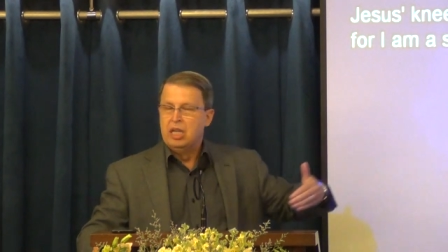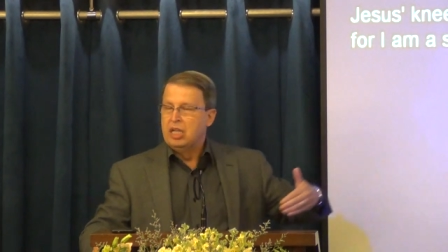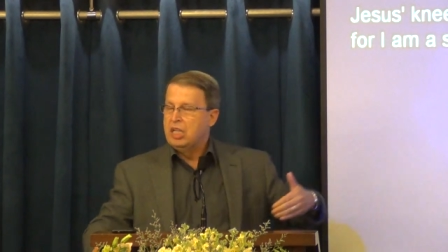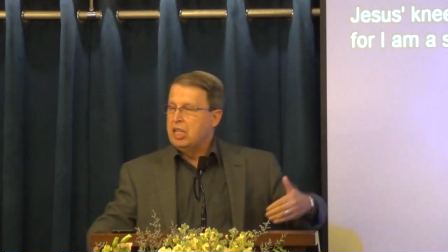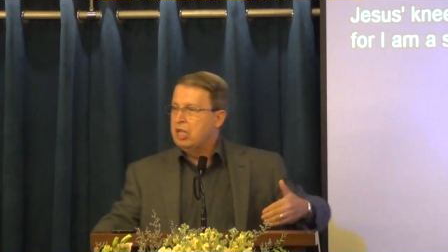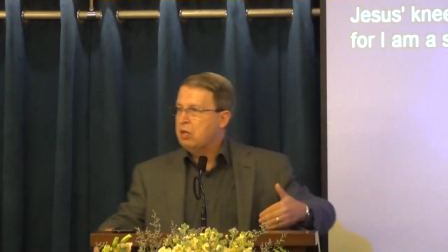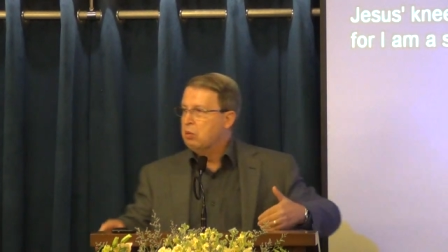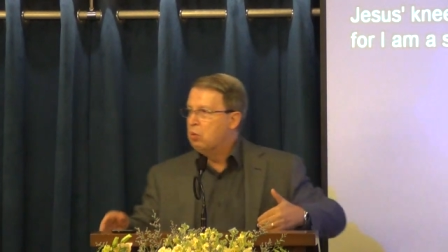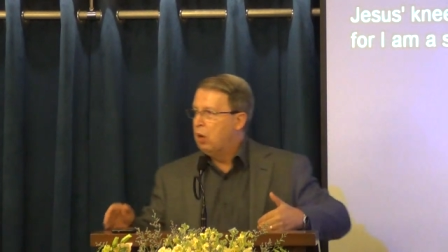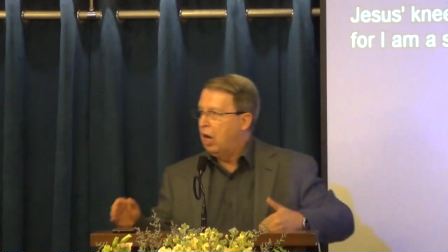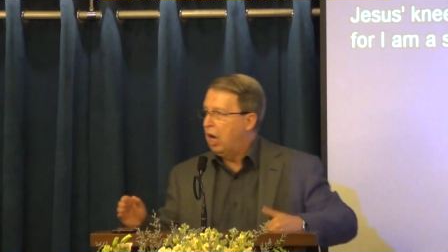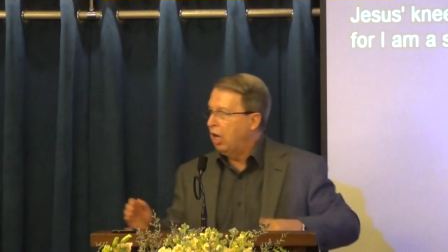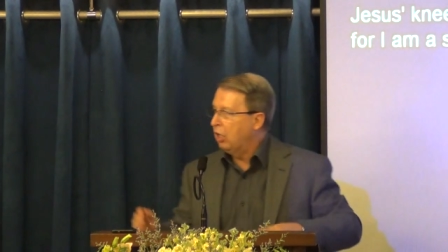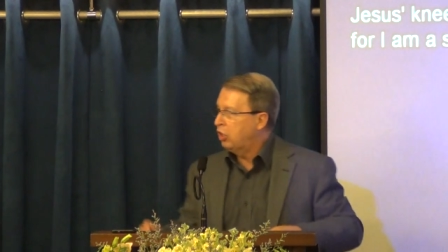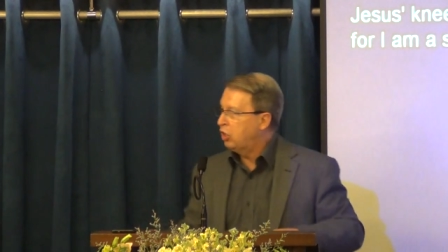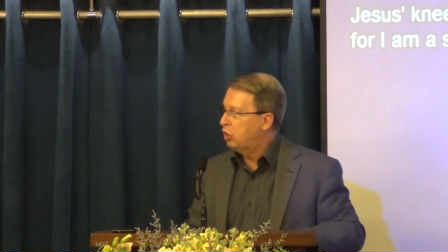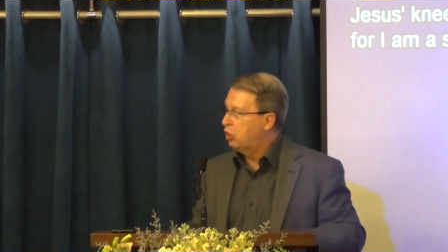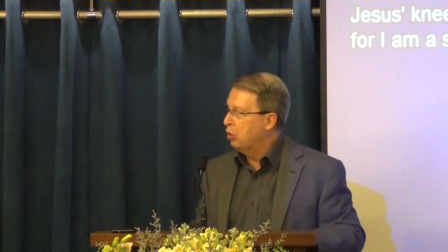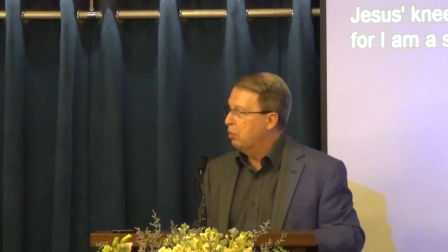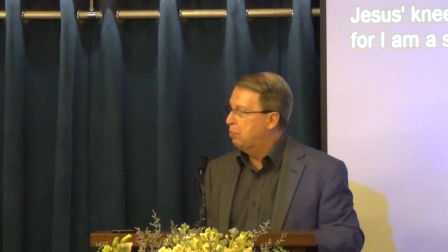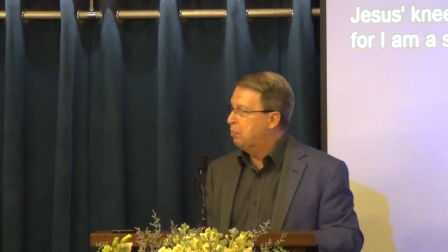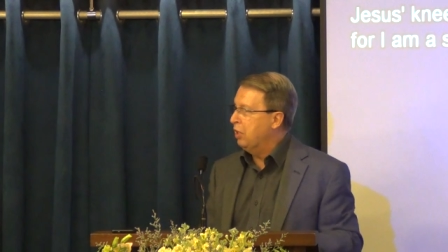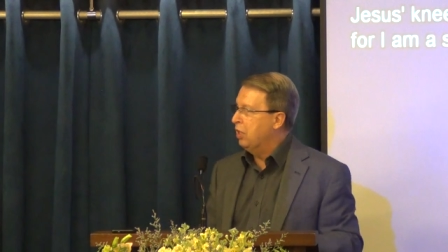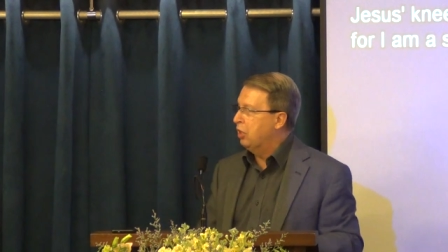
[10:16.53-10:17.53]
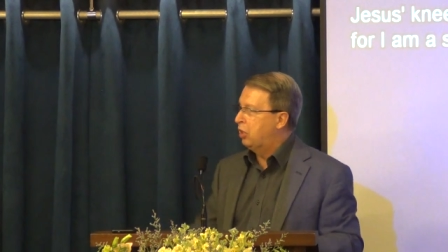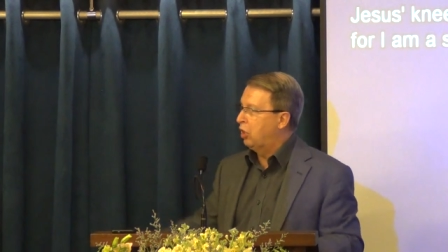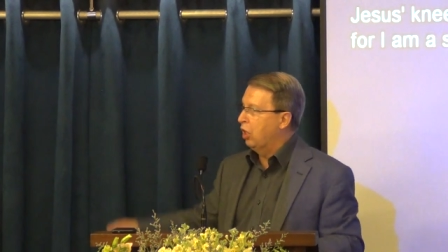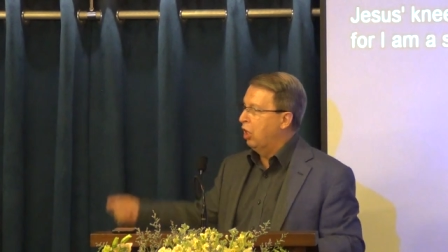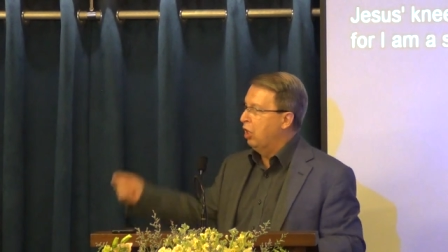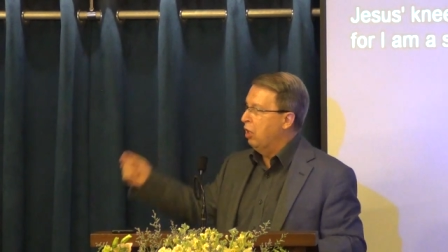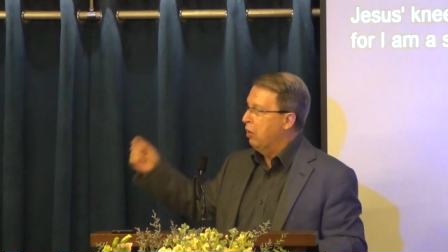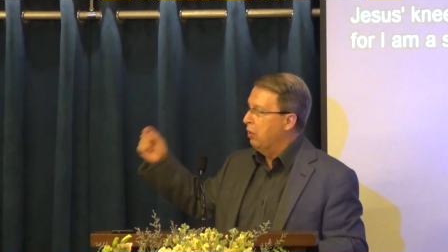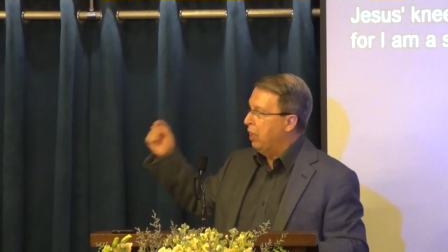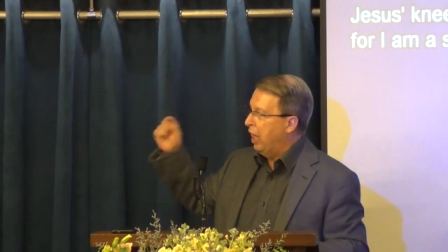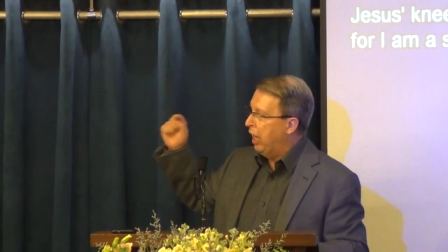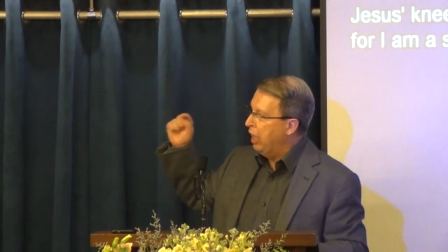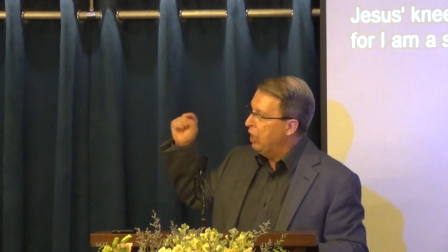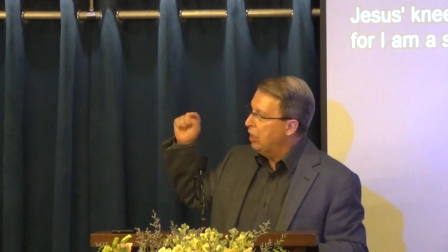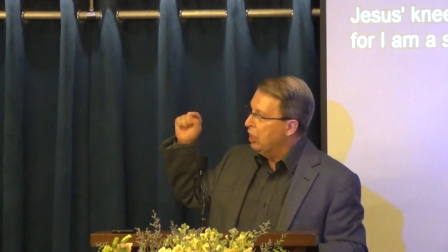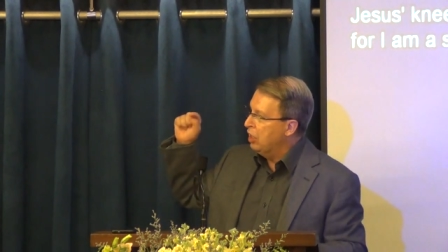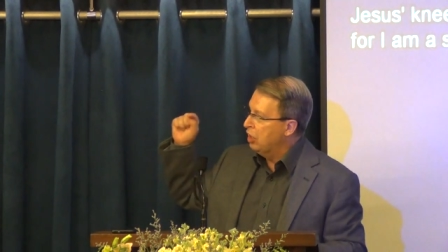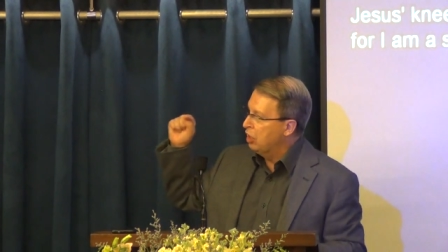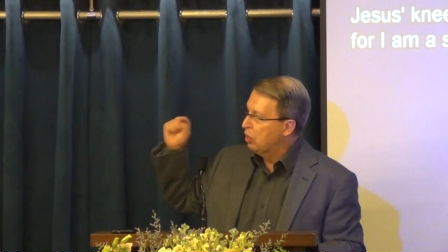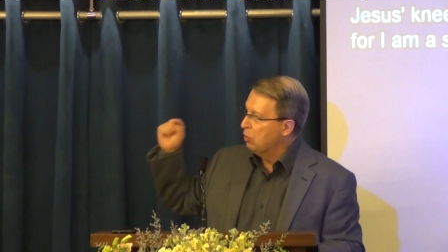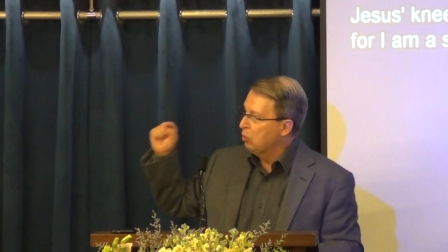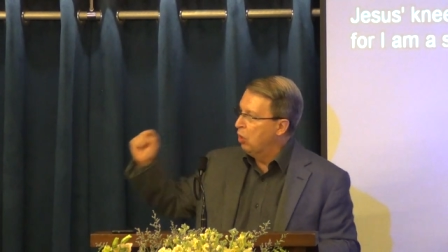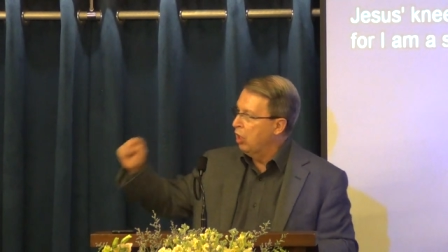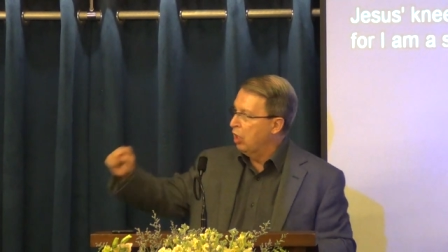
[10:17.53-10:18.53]
He walks to Peter and
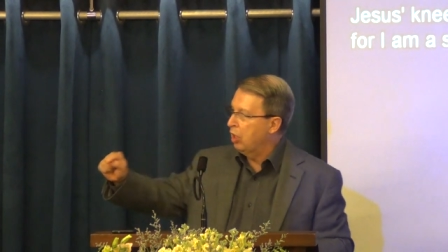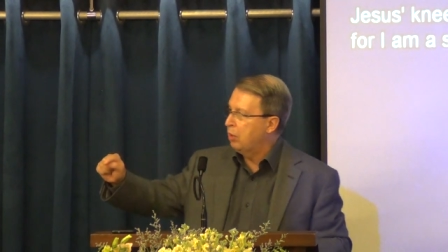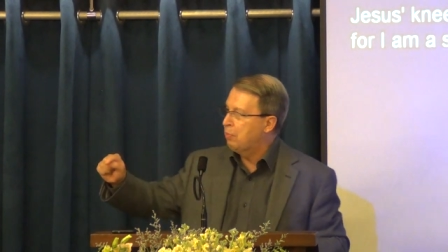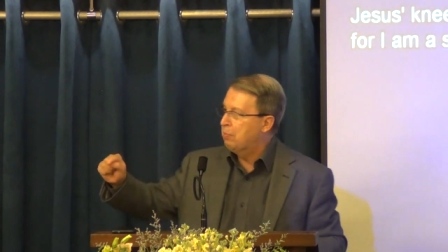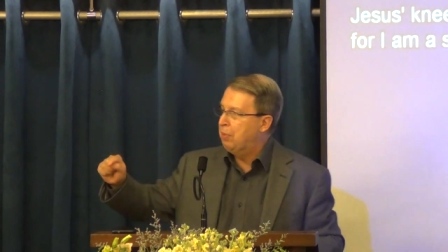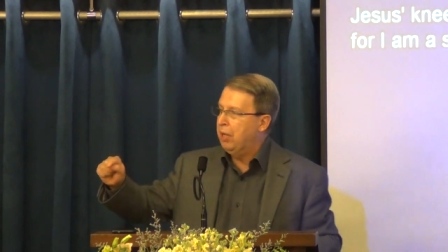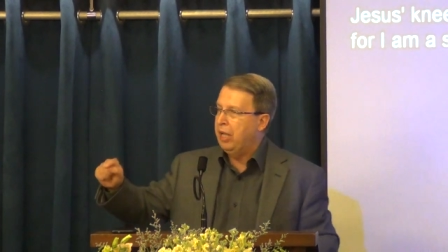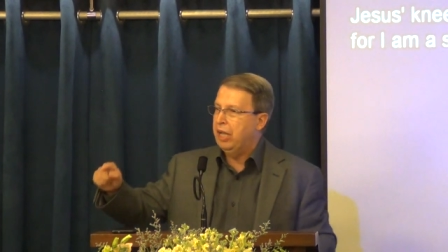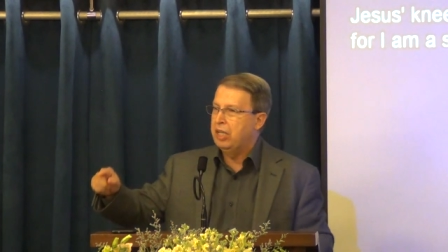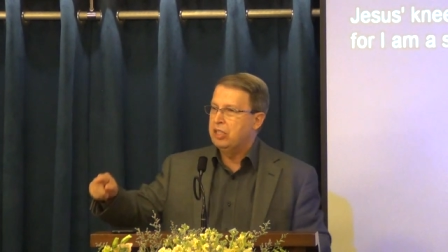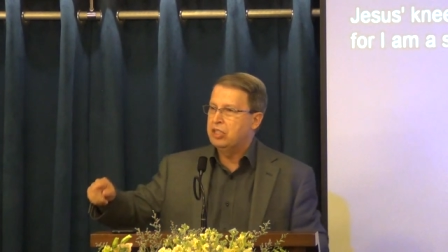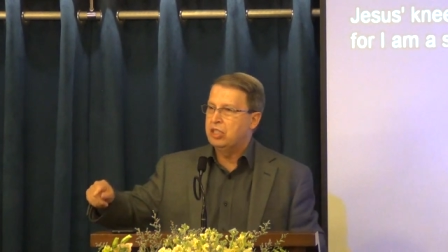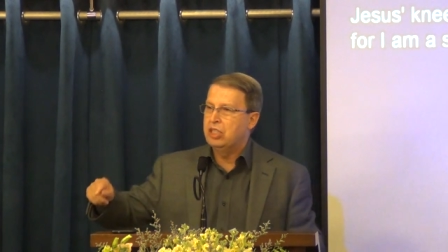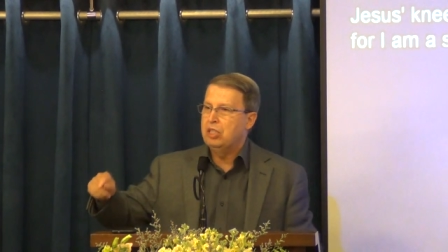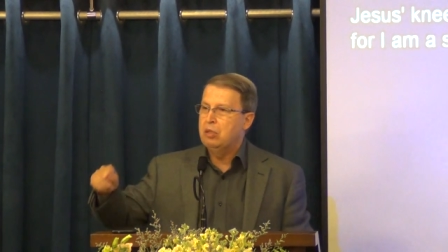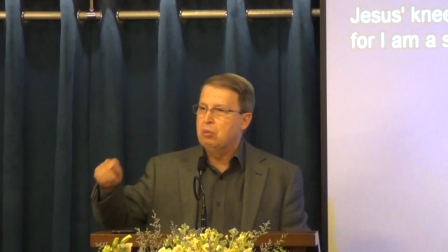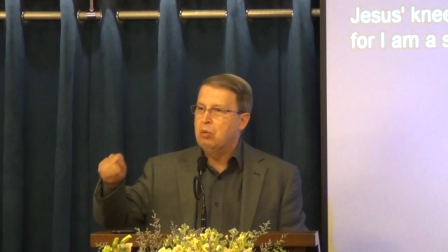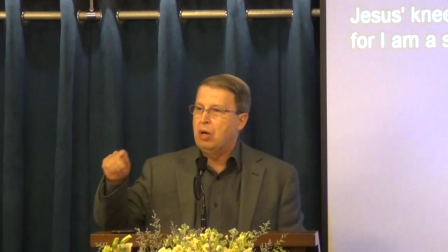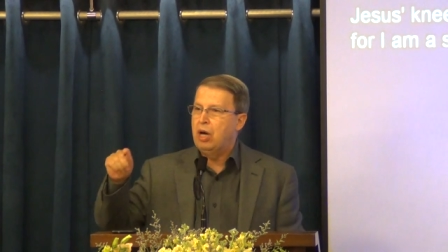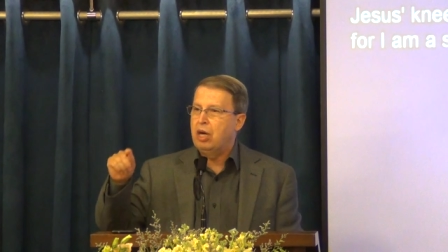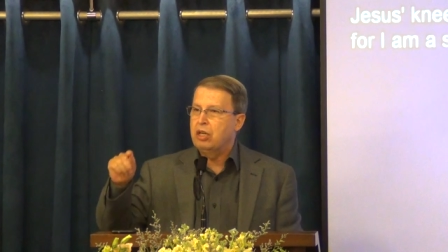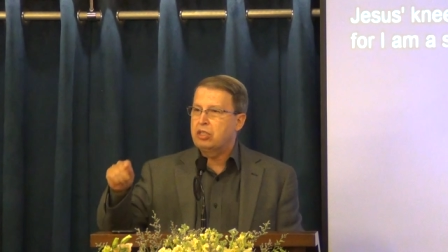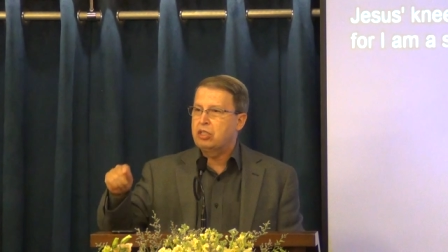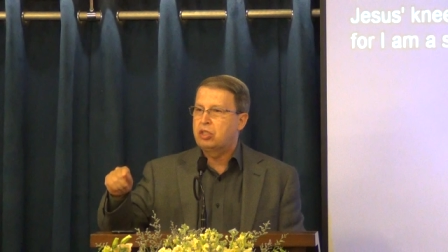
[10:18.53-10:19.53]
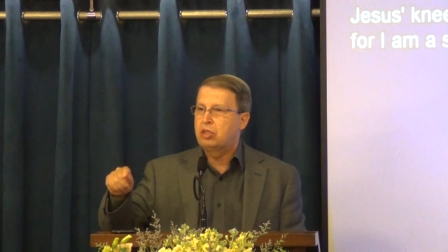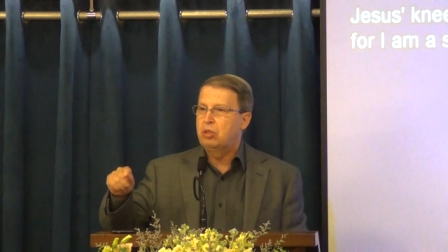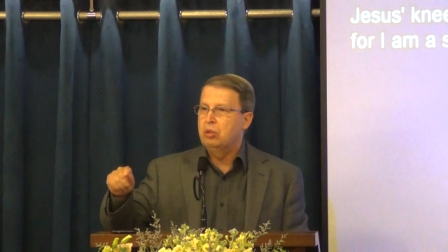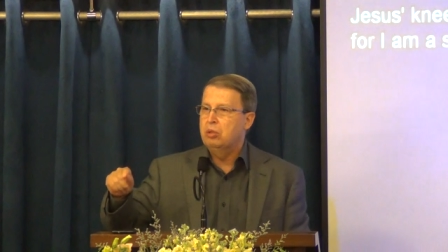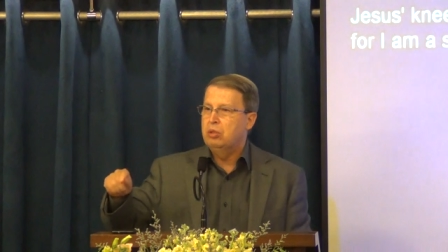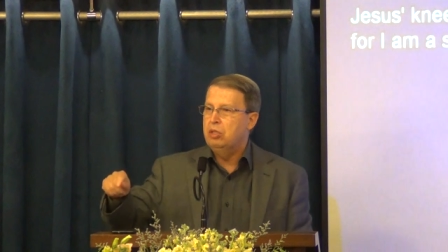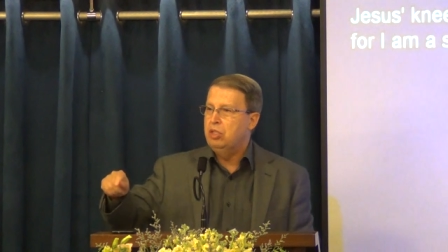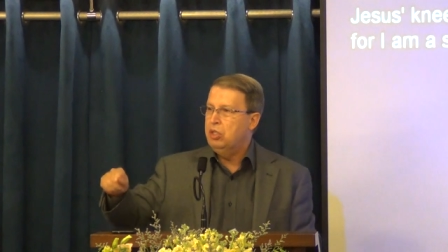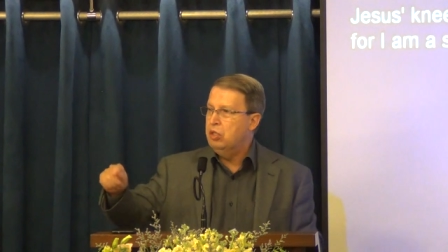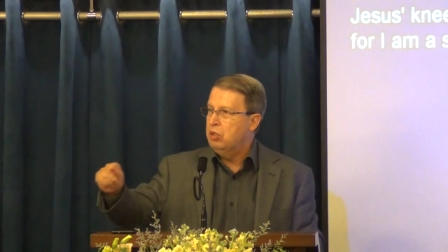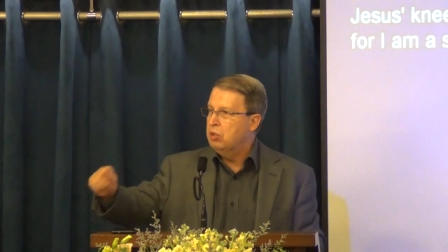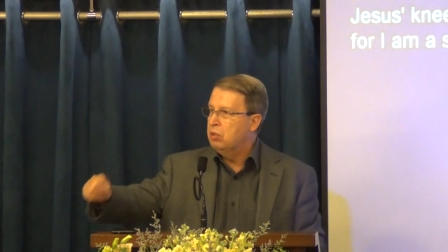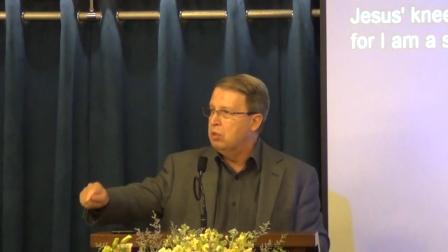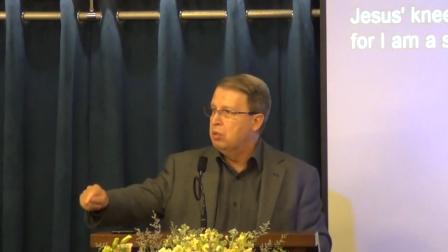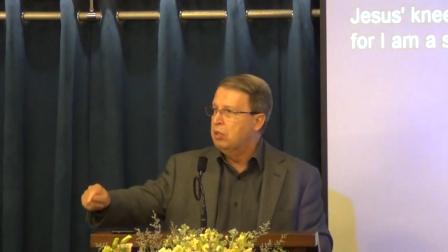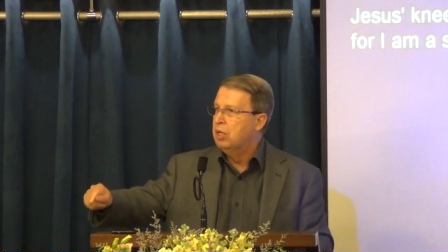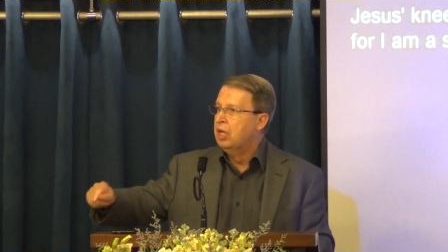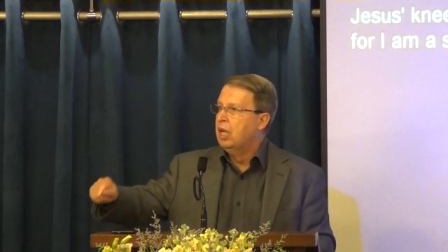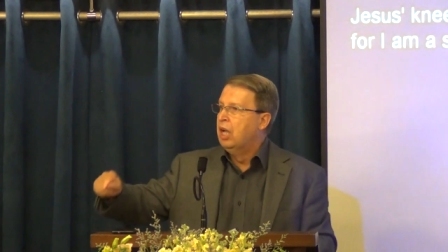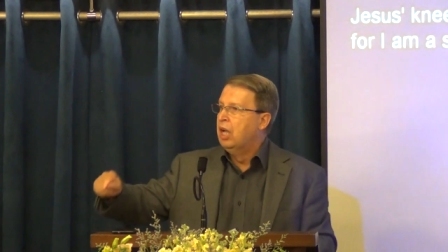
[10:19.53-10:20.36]
his workplace. He walks to you